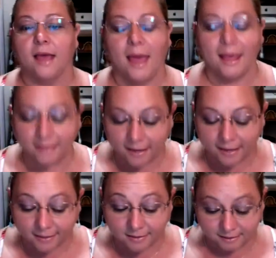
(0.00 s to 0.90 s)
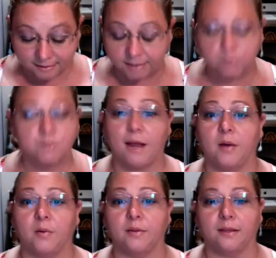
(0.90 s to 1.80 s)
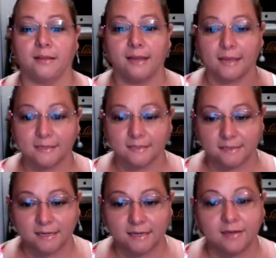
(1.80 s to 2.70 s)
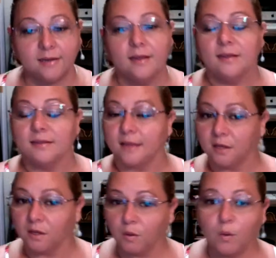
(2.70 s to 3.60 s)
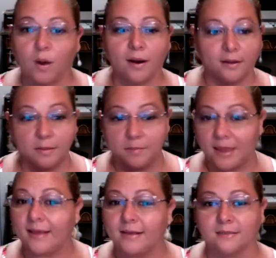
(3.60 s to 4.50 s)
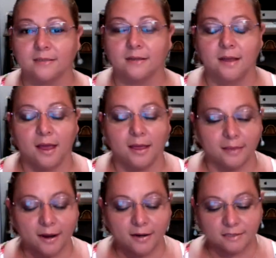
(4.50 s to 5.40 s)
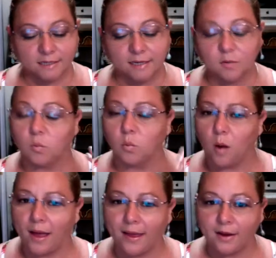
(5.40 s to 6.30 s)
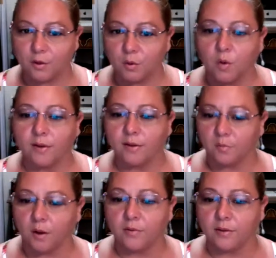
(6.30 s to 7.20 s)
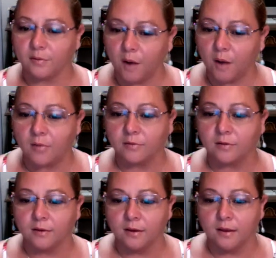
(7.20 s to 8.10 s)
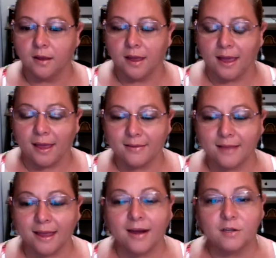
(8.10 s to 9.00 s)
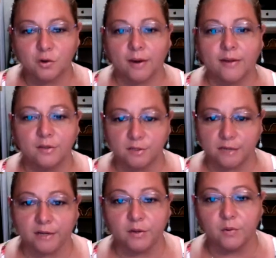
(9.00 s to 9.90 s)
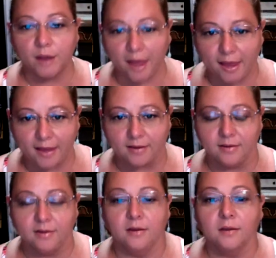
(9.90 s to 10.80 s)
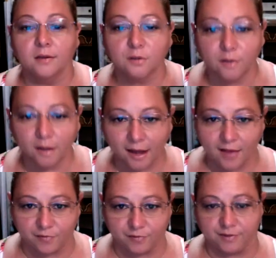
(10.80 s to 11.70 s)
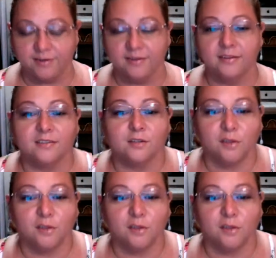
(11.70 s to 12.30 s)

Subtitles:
and they can see you down and they can see that you are in a maze. And they're saying, why are you going around and around? And they are trying to tell you, hey, to the left, to the